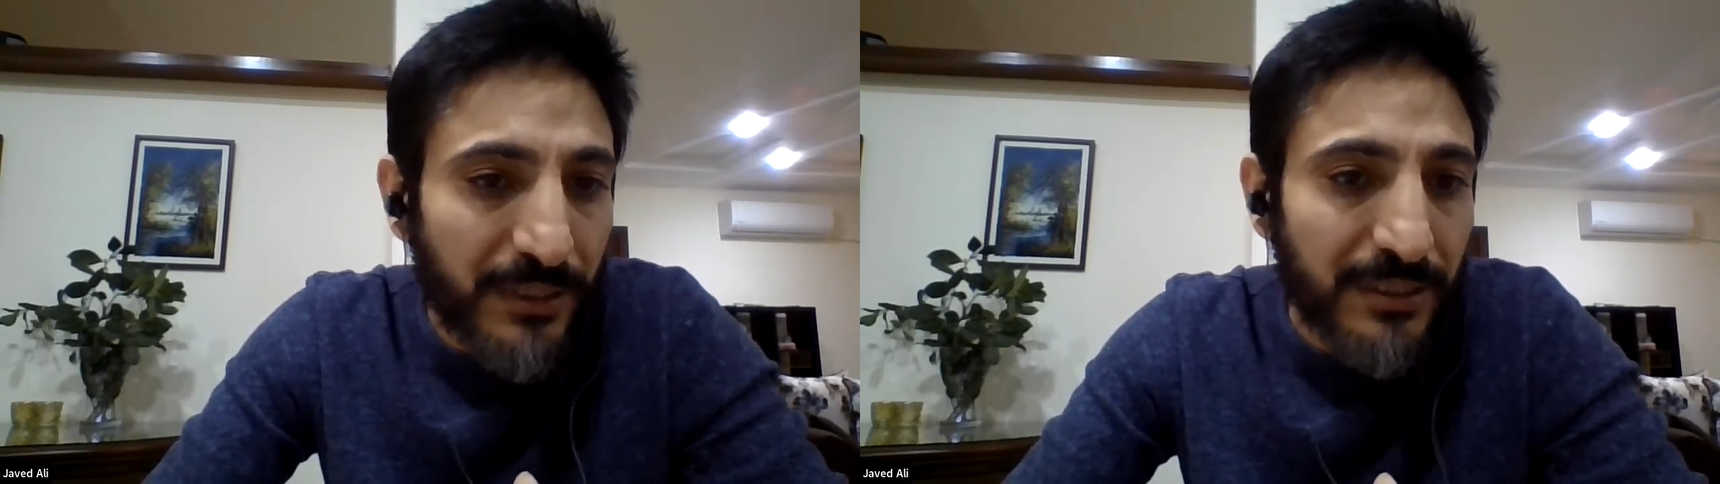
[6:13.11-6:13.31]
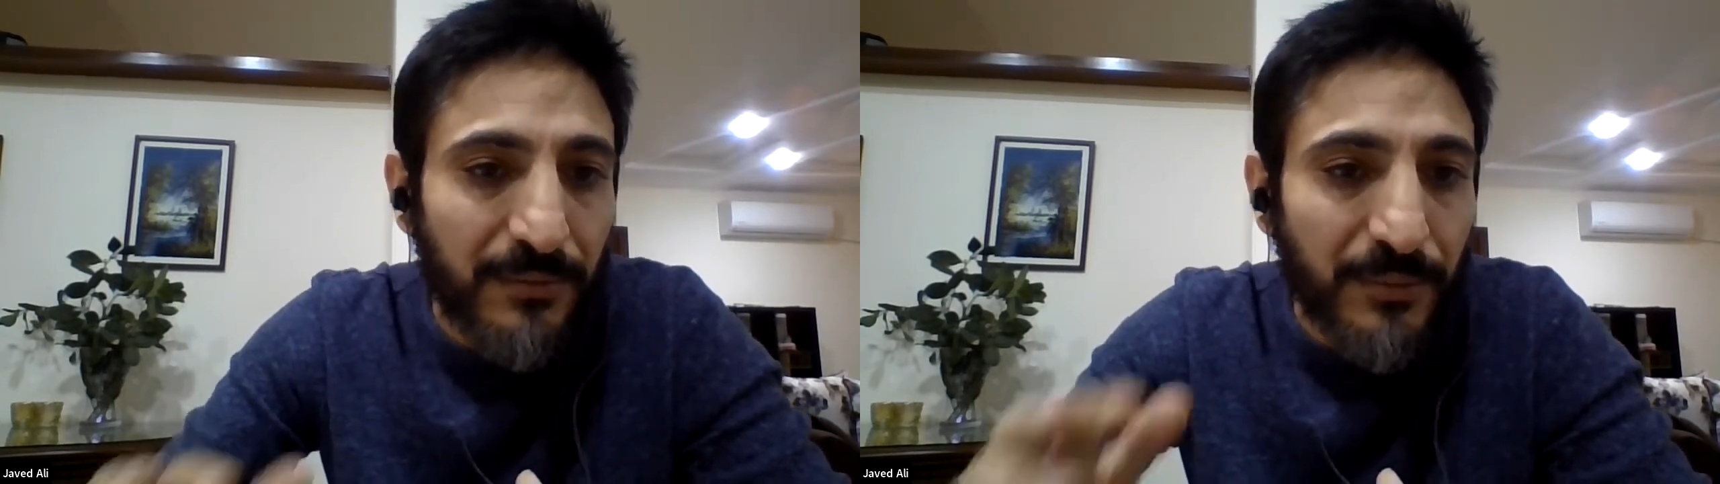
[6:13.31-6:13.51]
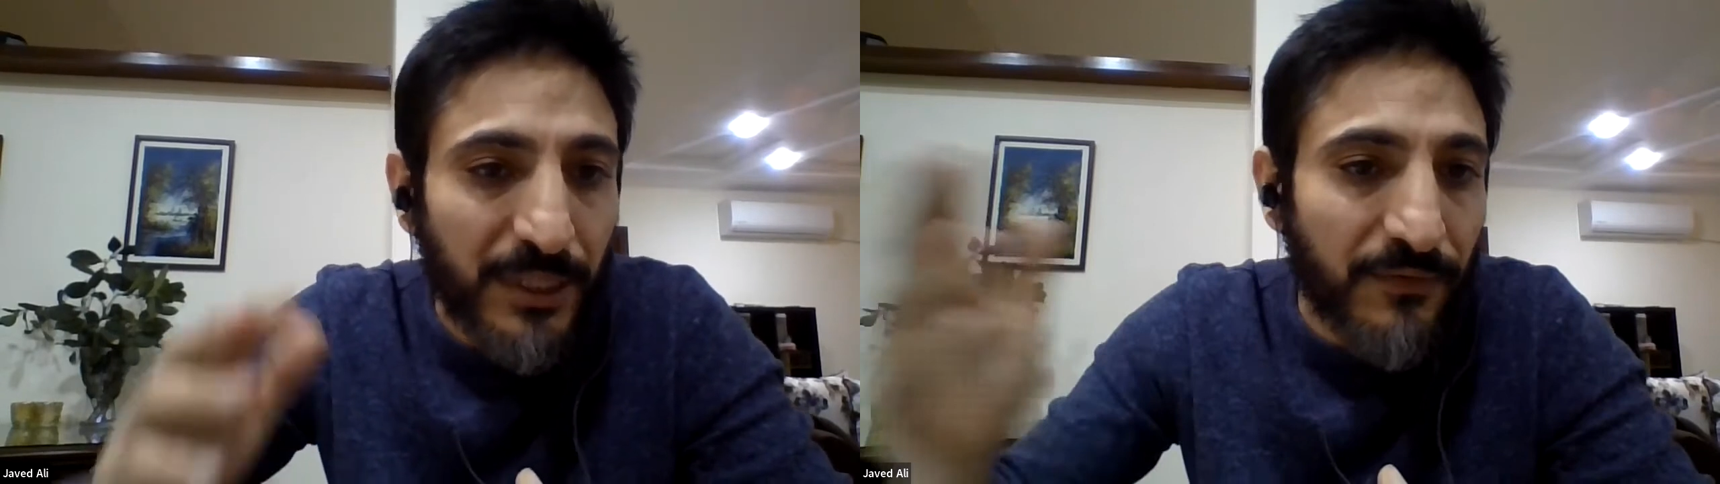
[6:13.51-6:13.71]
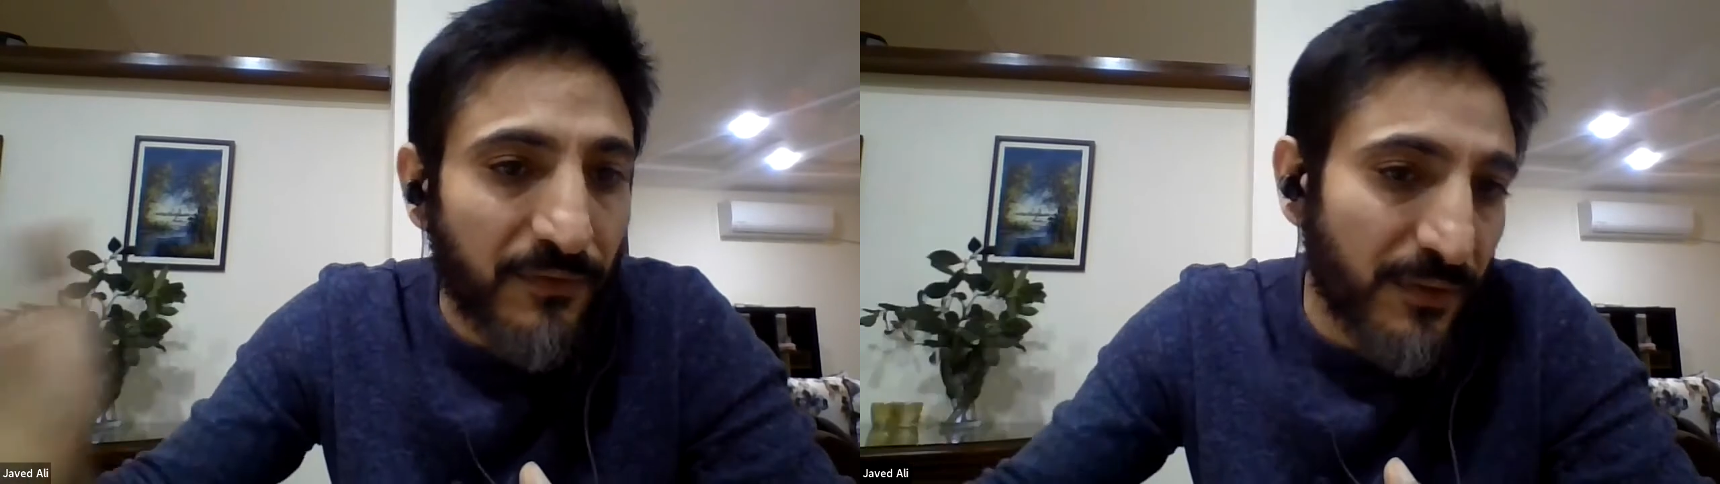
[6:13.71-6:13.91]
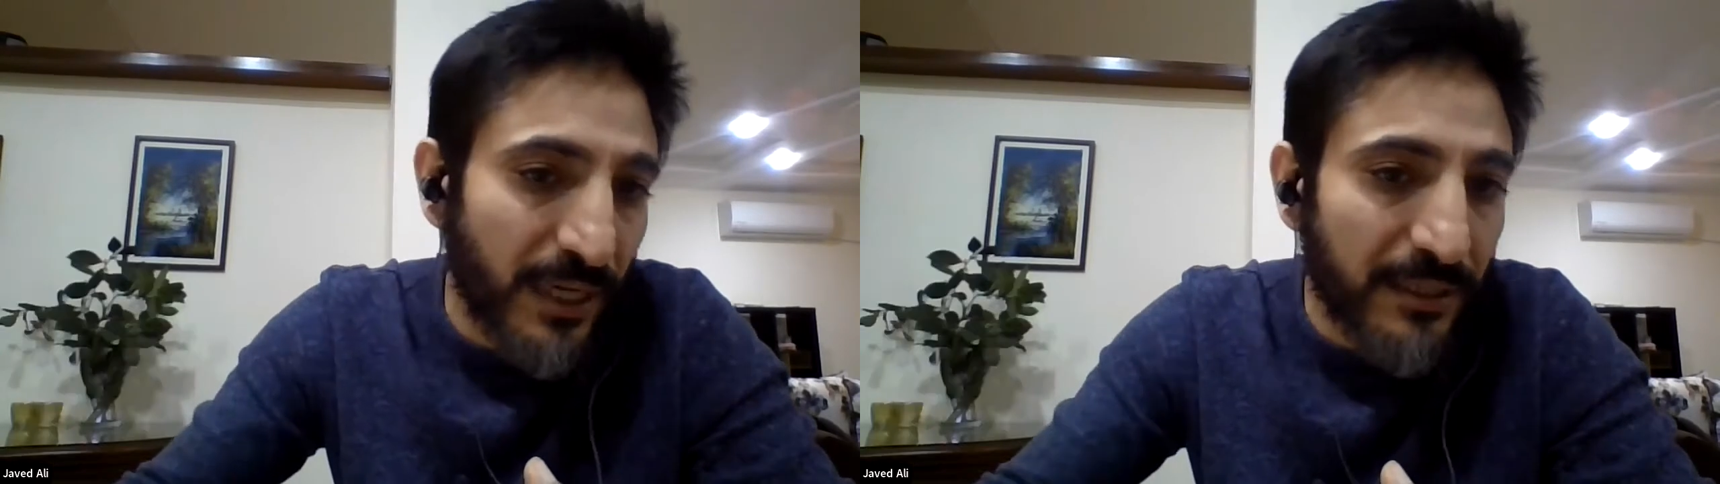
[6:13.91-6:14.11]
It's just a brief
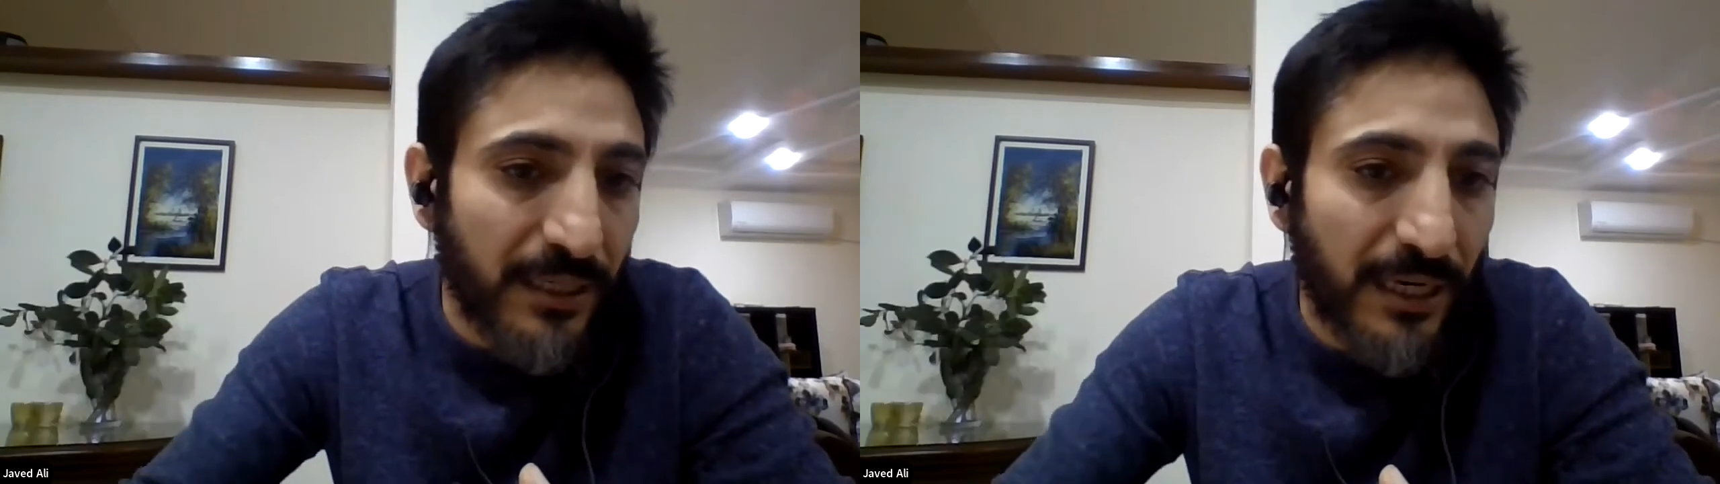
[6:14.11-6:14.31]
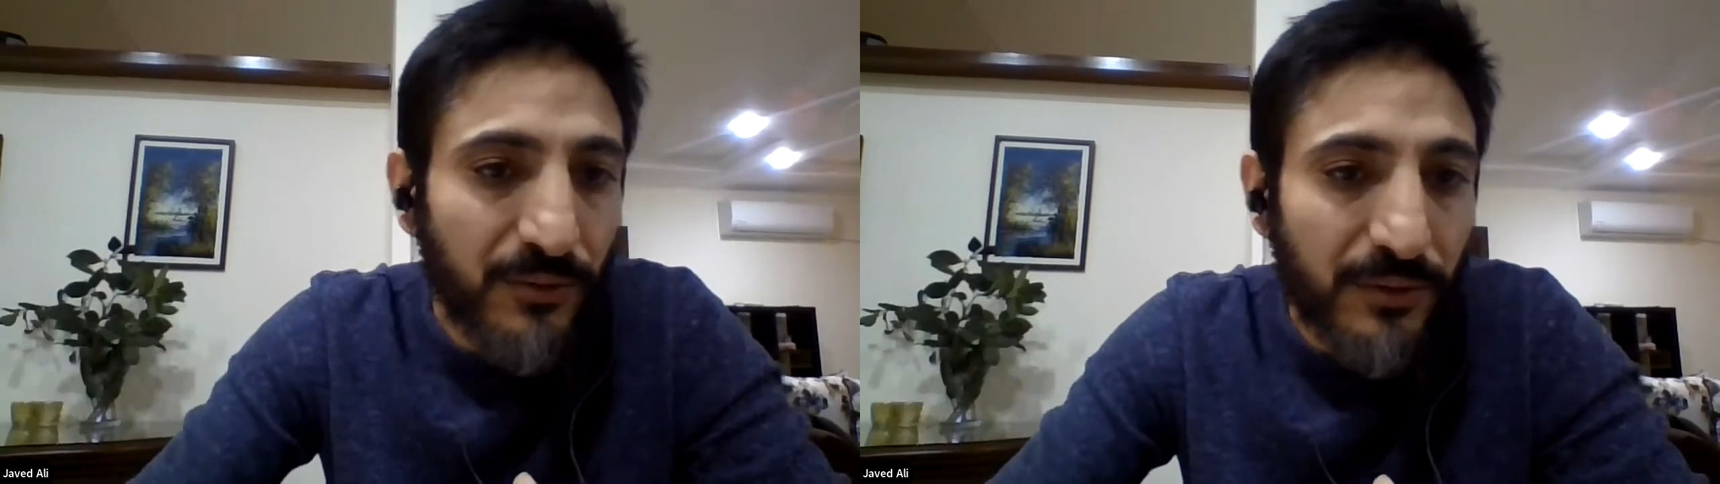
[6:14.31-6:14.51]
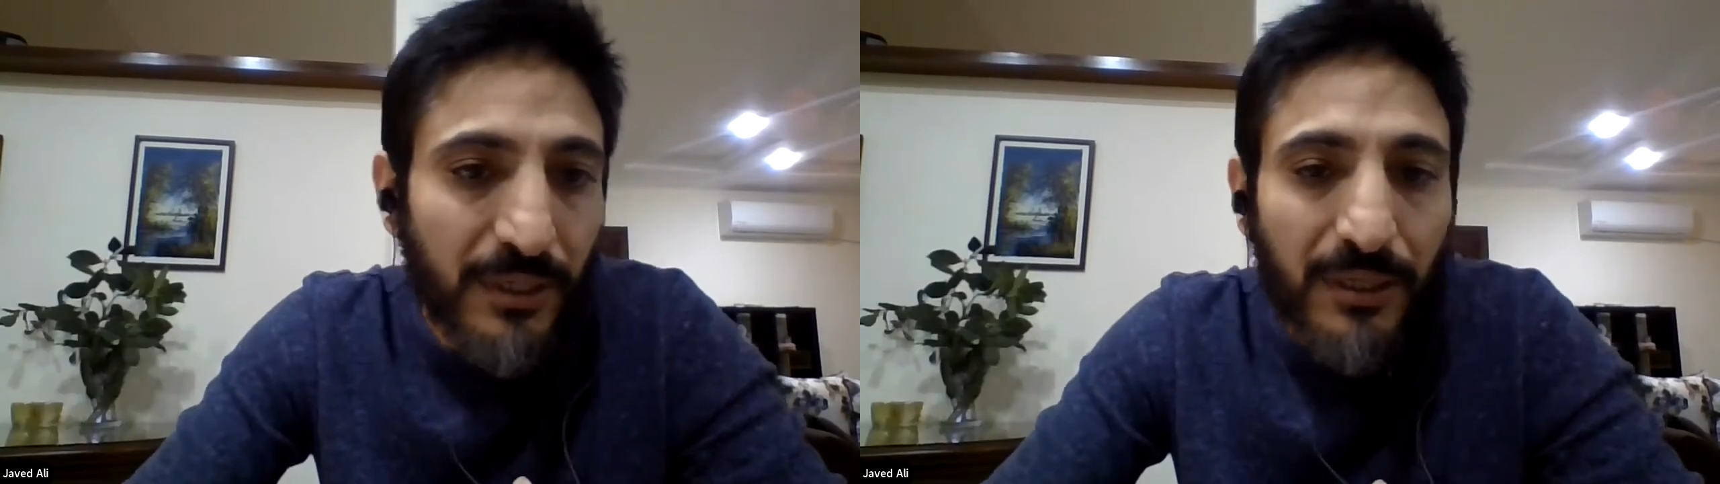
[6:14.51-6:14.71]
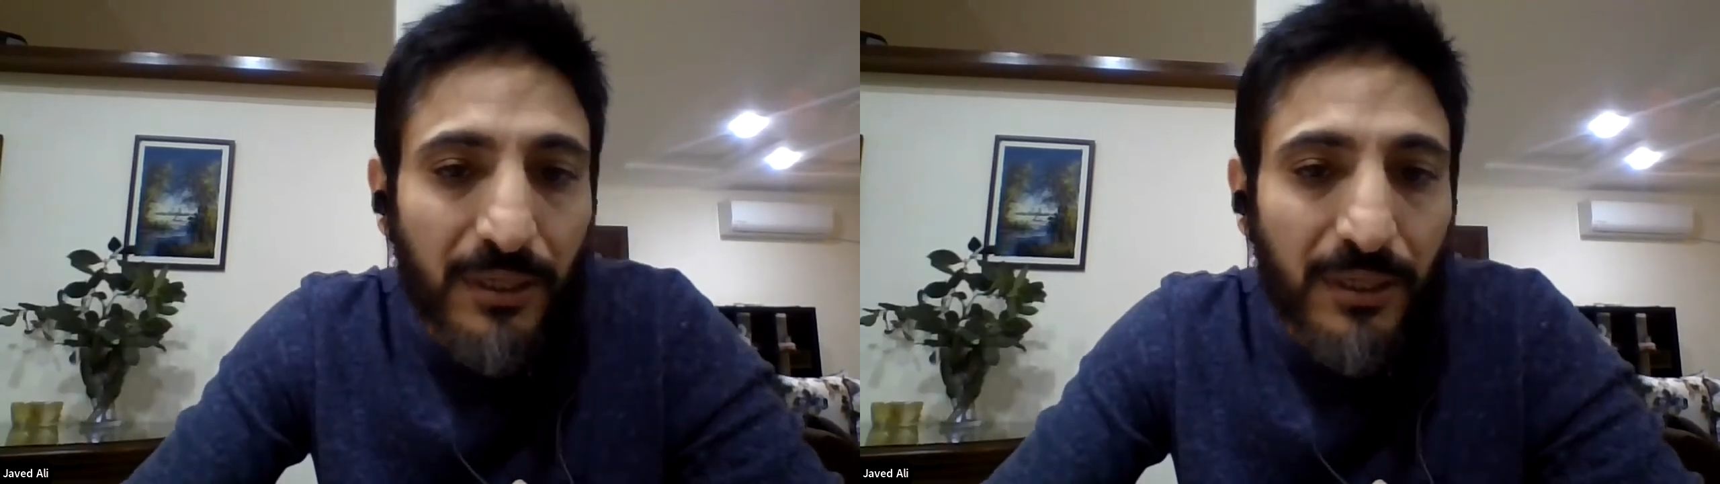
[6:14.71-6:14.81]
rundown.